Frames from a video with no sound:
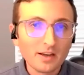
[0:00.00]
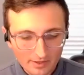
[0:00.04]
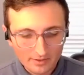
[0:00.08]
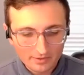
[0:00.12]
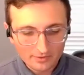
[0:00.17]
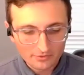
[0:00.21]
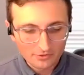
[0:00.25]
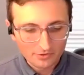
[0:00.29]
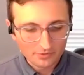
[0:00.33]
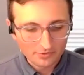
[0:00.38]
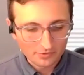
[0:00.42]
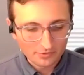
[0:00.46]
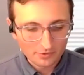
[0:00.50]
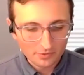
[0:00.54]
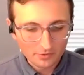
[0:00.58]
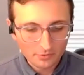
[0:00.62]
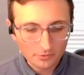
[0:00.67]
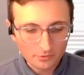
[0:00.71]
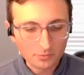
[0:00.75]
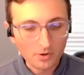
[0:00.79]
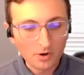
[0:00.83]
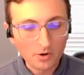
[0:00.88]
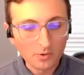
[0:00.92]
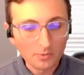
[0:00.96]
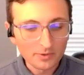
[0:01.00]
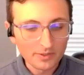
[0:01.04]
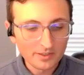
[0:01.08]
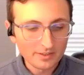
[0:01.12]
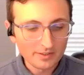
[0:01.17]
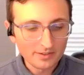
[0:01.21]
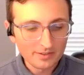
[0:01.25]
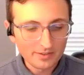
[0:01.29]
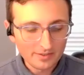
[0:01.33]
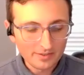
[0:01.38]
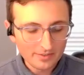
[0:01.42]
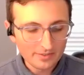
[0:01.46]
just
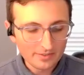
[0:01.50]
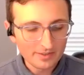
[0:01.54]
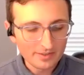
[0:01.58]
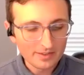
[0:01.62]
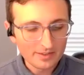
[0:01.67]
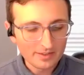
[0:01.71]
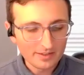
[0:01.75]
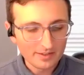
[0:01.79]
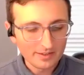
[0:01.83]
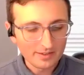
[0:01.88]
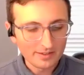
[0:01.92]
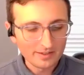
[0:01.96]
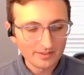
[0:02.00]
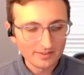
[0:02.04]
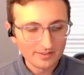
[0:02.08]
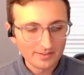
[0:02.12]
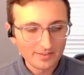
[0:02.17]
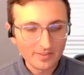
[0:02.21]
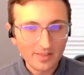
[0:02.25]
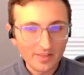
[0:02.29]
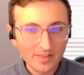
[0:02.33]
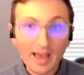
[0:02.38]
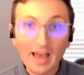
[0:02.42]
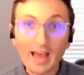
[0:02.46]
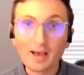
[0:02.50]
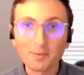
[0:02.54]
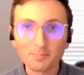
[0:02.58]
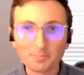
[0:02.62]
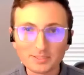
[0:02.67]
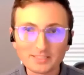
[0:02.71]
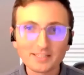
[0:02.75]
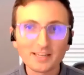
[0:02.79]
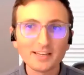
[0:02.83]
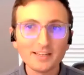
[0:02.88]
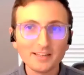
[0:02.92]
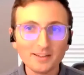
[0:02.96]
growing the
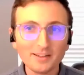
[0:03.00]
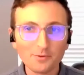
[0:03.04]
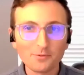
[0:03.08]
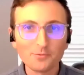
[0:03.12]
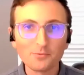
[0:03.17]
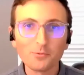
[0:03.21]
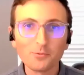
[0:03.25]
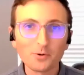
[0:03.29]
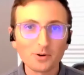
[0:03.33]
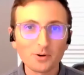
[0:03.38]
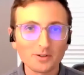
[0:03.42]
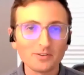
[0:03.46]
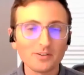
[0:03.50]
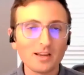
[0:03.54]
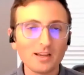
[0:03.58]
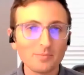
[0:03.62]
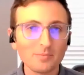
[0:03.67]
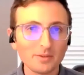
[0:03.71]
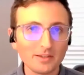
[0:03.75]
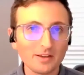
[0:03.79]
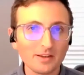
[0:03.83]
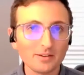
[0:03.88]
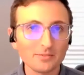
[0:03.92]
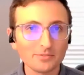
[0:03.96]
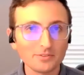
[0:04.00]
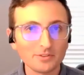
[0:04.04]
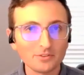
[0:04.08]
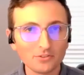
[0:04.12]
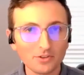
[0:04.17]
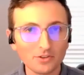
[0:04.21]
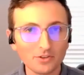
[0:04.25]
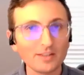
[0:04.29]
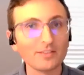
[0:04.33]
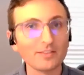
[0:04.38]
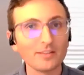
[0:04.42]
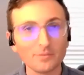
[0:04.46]
appetite for climate coverage
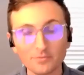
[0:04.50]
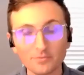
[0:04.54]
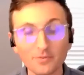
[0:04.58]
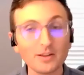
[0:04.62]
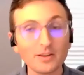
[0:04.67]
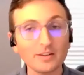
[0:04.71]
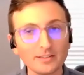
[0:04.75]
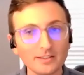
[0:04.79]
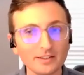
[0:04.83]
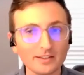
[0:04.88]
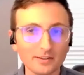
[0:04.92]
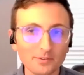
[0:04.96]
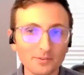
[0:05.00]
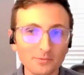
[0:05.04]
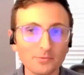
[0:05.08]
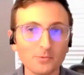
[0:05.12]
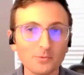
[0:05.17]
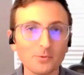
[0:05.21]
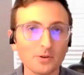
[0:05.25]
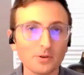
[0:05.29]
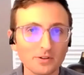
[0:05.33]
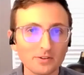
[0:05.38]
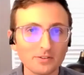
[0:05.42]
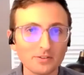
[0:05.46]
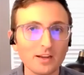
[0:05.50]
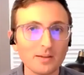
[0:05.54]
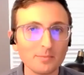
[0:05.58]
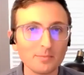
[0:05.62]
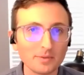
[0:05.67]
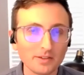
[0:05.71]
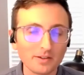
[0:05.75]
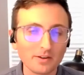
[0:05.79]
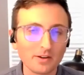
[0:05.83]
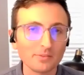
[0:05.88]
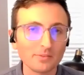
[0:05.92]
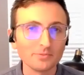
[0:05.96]
and the funding for climate
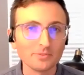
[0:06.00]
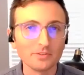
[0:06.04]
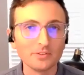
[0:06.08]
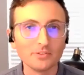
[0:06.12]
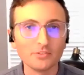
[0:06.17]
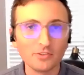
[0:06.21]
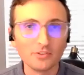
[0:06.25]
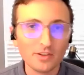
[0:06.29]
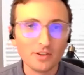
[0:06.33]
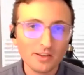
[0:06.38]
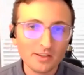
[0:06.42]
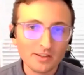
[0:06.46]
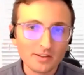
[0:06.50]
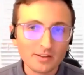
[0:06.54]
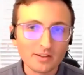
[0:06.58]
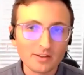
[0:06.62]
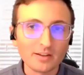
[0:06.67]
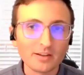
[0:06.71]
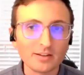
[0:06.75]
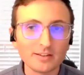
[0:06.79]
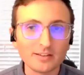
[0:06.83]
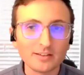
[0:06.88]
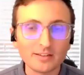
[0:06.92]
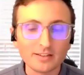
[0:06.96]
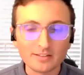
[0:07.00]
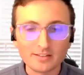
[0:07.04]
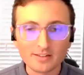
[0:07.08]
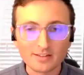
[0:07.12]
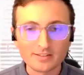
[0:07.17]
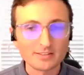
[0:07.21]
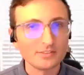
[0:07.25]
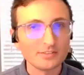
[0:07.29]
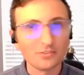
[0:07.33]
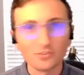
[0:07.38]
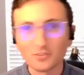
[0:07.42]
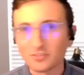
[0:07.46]
coverage. And it
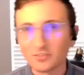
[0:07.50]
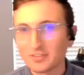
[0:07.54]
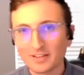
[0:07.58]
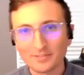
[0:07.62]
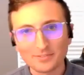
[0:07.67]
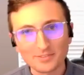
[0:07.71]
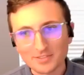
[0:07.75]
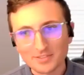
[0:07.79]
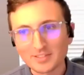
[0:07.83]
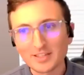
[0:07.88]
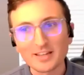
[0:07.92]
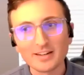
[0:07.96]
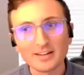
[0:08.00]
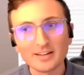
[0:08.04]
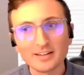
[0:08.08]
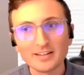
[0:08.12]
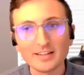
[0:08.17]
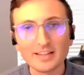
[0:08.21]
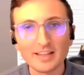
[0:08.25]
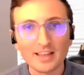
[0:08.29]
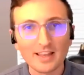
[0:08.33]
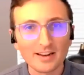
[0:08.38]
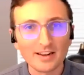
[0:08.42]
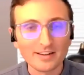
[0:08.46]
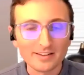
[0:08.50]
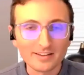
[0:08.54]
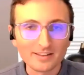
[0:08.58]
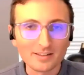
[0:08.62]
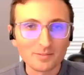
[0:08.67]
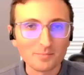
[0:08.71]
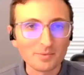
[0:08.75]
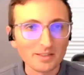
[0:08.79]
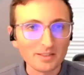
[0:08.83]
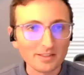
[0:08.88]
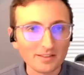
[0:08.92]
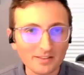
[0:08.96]
doesn't just have to stay in Indiana. It
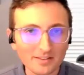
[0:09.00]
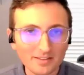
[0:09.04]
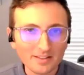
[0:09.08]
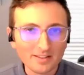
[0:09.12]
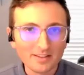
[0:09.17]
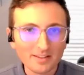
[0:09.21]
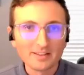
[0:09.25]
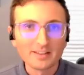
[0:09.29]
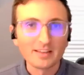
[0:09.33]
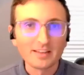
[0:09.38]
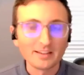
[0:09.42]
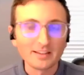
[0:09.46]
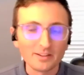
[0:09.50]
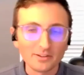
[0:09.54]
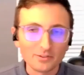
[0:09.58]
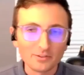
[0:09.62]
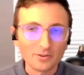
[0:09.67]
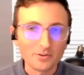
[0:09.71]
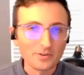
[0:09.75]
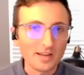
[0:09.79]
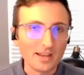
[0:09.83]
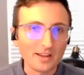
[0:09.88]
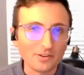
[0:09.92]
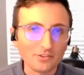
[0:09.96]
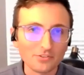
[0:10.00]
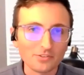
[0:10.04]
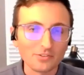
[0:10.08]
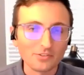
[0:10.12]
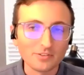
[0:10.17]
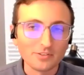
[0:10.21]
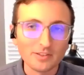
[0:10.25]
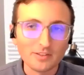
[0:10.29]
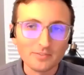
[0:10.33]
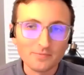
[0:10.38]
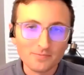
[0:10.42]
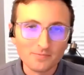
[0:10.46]
can grow
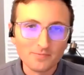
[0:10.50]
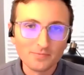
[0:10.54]
nationally.